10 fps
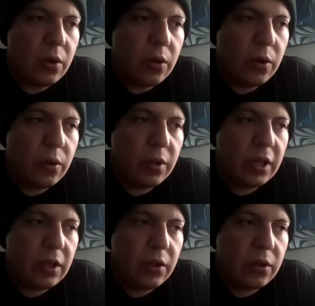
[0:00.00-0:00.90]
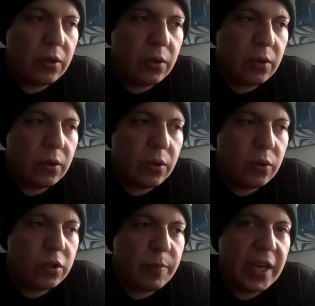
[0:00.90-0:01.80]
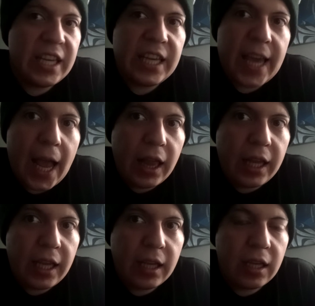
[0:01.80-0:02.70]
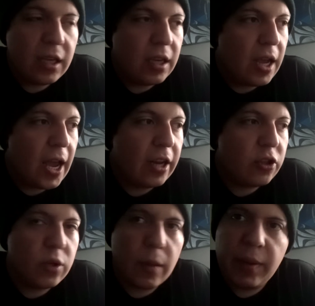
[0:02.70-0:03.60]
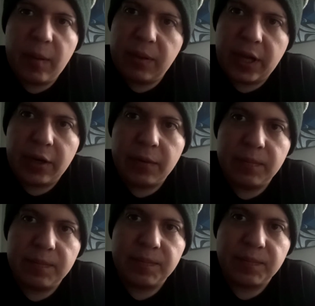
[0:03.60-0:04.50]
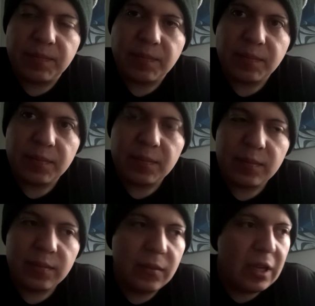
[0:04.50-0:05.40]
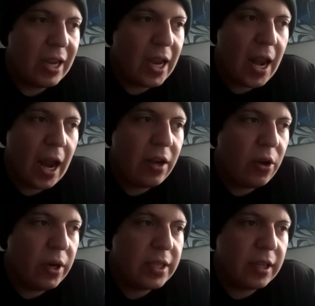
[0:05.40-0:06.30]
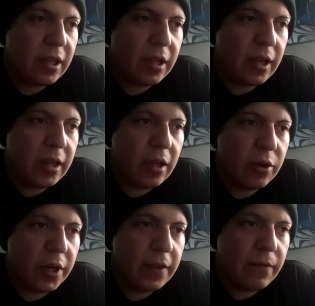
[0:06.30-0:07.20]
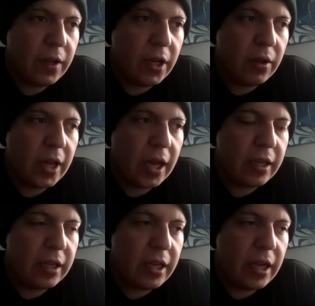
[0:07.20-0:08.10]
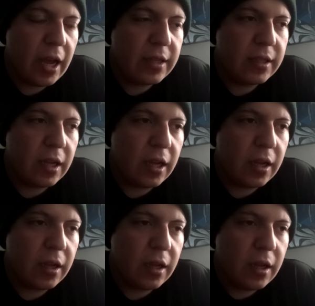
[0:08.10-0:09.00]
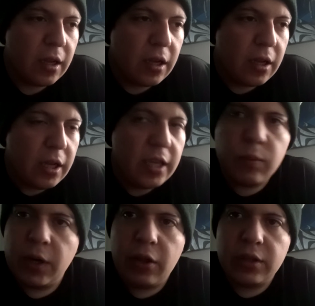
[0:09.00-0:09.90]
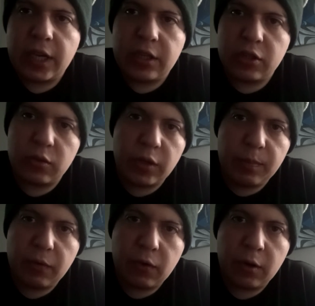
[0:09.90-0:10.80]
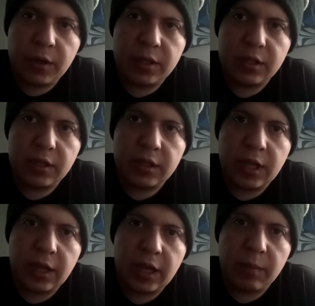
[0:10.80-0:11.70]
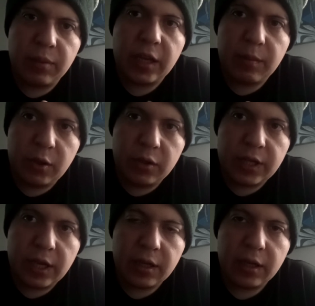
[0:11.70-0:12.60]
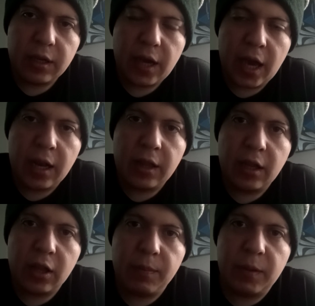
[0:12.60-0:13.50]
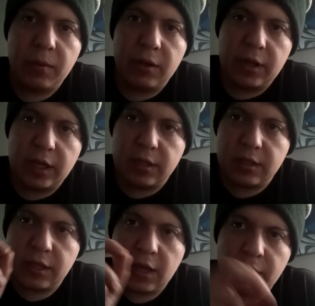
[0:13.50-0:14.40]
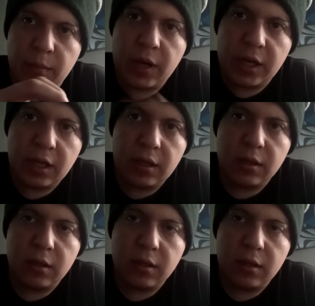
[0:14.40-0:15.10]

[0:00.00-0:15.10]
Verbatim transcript: who who's been yelling at a trumpet player. And I noticed in the in, during the video that he has uh he's one of those like street performers that they play music and then the other people they just give him money